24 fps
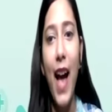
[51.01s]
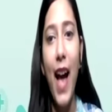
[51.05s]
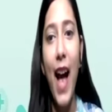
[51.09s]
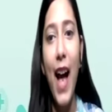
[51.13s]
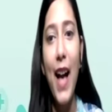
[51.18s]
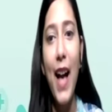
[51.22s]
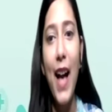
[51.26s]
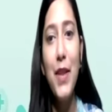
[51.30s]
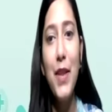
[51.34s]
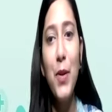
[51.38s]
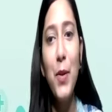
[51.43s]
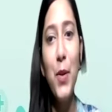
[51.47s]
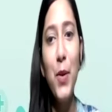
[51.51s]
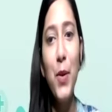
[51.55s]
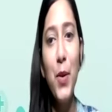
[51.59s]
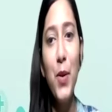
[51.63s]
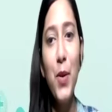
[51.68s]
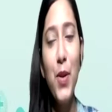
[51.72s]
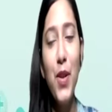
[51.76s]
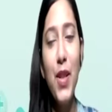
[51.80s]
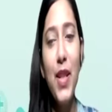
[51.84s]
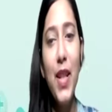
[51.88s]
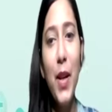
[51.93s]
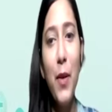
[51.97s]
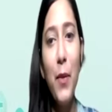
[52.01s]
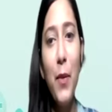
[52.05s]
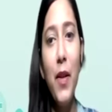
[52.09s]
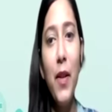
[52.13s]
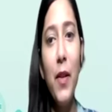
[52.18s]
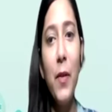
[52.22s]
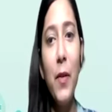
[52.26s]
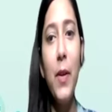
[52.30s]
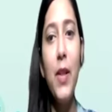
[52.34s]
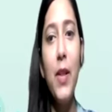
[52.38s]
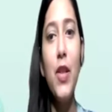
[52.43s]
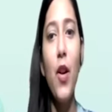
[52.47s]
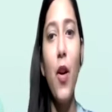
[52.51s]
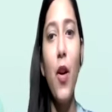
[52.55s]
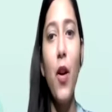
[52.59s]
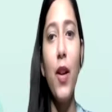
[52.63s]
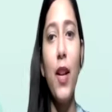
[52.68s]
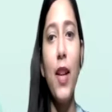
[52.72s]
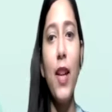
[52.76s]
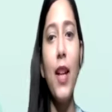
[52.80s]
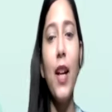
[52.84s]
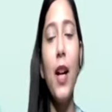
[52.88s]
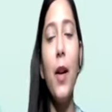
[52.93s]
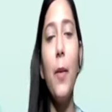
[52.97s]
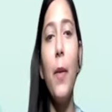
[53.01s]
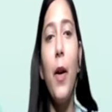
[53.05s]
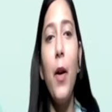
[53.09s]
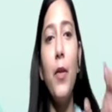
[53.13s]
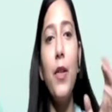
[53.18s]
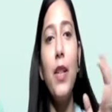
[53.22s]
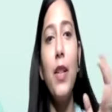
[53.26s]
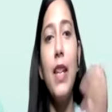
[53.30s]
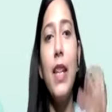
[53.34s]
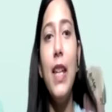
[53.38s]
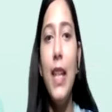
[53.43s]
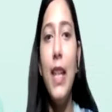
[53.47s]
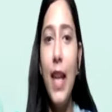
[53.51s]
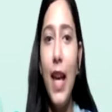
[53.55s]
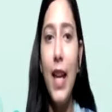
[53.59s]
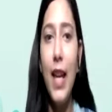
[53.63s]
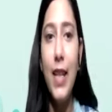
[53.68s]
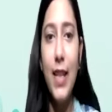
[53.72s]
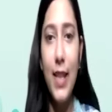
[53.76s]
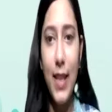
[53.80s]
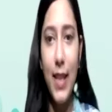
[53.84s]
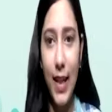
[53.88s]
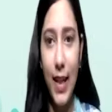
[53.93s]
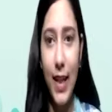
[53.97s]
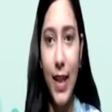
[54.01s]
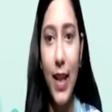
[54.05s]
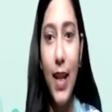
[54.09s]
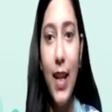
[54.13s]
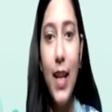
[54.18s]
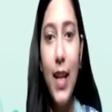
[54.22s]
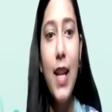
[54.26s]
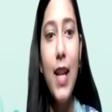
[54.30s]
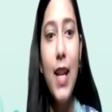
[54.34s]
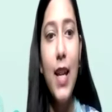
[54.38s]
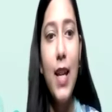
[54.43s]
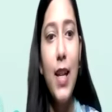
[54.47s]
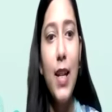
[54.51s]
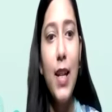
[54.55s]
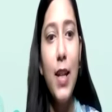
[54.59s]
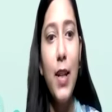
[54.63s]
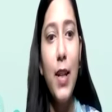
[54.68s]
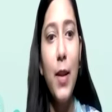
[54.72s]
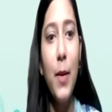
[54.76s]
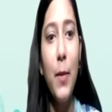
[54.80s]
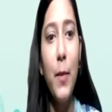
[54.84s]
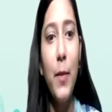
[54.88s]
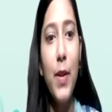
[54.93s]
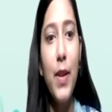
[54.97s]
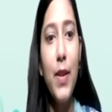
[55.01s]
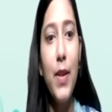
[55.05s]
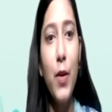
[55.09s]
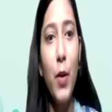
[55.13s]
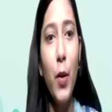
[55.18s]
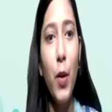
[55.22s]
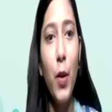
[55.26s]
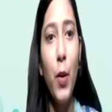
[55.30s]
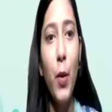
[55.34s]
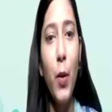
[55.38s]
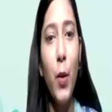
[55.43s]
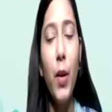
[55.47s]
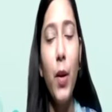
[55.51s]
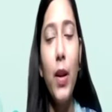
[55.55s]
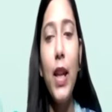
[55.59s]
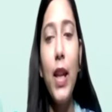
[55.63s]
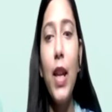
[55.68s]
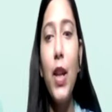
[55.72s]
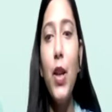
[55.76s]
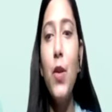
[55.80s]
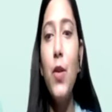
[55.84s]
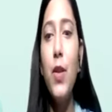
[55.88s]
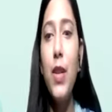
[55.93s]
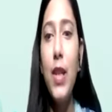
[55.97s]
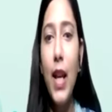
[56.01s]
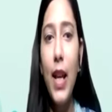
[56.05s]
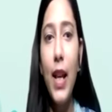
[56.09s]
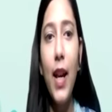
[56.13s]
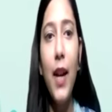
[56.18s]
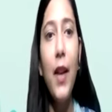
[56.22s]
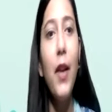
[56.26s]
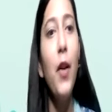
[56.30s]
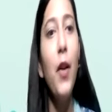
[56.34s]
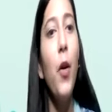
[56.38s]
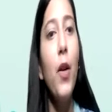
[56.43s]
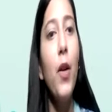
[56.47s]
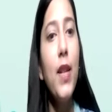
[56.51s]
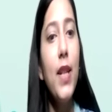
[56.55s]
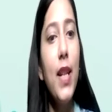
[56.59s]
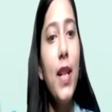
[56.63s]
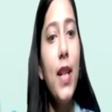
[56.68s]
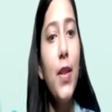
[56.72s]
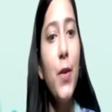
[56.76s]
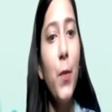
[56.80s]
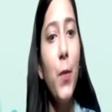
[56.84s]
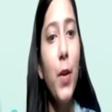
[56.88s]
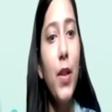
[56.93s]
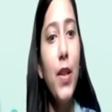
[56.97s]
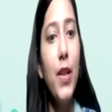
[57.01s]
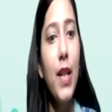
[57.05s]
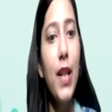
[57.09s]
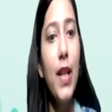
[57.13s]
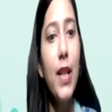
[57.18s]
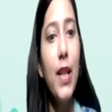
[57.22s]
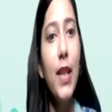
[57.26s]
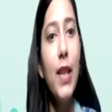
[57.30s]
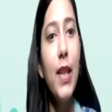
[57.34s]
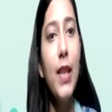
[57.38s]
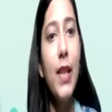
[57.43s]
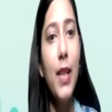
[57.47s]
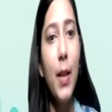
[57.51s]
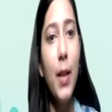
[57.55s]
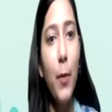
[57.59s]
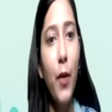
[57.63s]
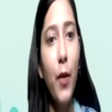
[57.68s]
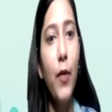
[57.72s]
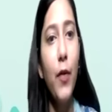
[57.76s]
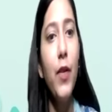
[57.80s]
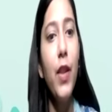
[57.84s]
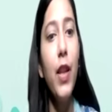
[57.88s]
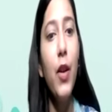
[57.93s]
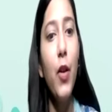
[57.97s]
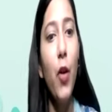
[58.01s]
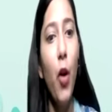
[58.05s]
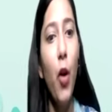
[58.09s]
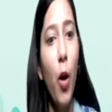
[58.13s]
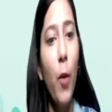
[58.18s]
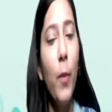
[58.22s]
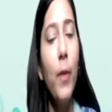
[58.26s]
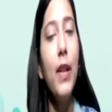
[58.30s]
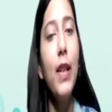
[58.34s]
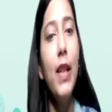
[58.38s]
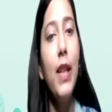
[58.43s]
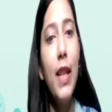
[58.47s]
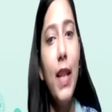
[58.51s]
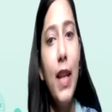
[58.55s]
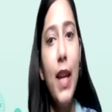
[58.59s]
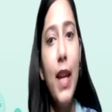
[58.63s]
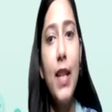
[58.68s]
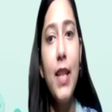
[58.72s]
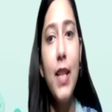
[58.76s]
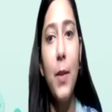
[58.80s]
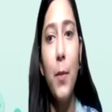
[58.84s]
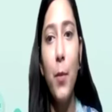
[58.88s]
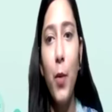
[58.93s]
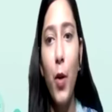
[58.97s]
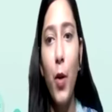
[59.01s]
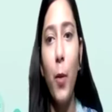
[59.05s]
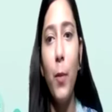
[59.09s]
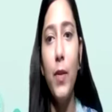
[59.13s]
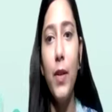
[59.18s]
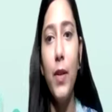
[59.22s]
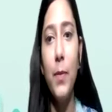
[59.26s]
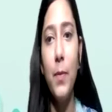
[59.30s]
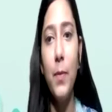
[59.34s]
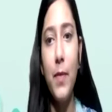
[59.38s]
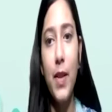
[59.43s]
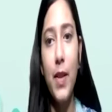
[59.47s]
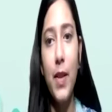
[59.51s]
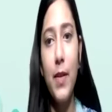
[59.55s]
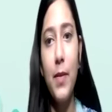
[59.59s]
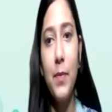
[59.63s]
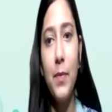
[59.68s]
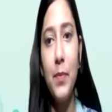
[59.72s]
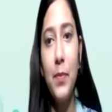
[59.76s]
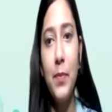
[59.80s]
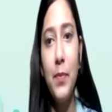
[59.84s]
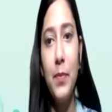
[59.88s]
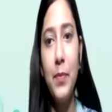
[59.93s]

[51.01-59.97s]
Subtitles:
As you know, today we'll be talking about ENT. So can you tell our audience what are some of the common ENT problems?